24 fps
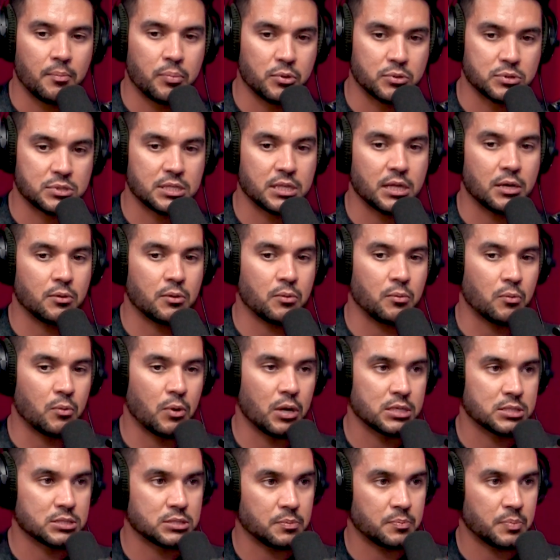person that
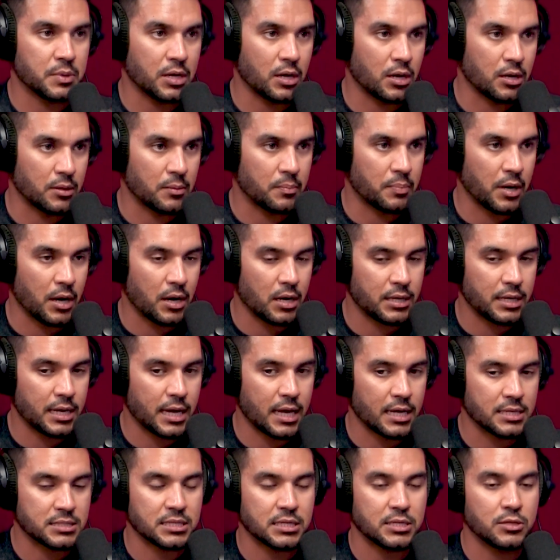wants to be on the
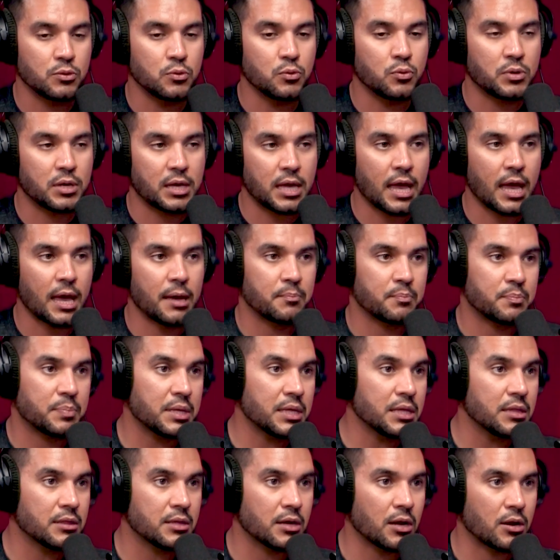podcast and you can't
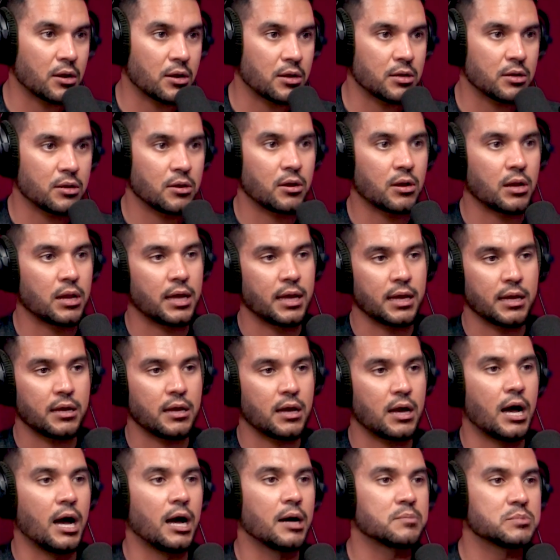be there and you're
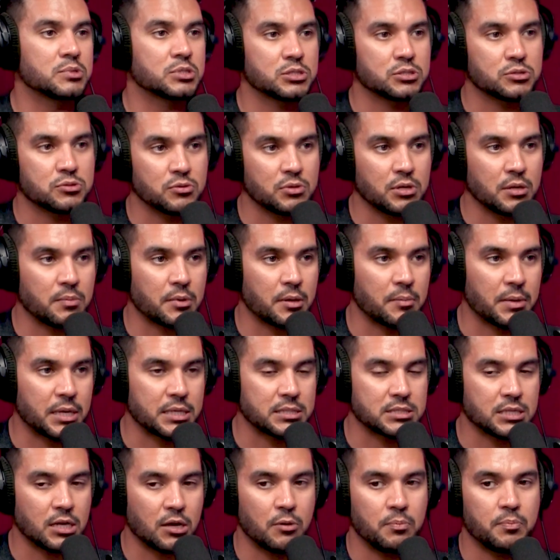like i'm just doing it by
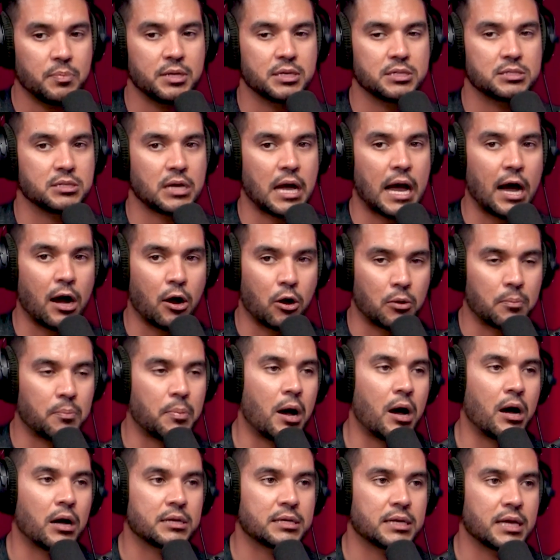myself but it's our
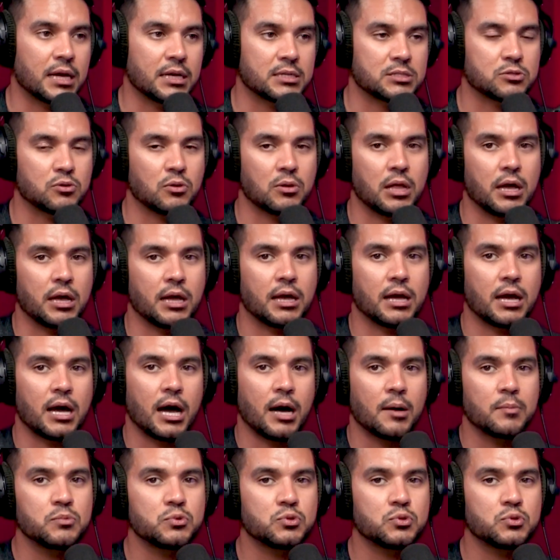podcast so like right.